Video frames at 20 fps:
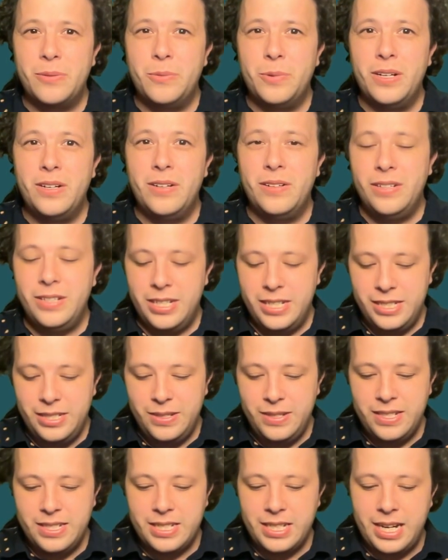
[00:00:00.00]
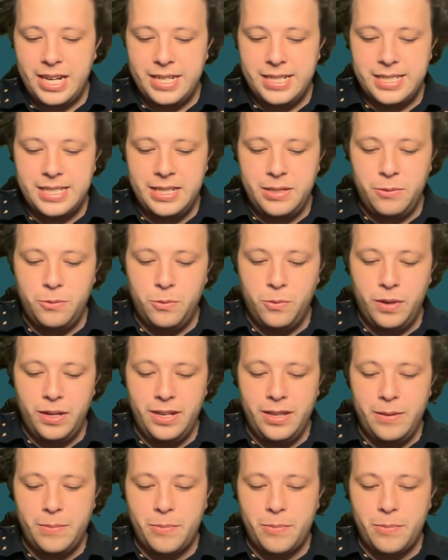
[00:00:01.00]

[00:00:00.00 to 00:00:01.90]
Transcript: Well, as you can kind of see, one of the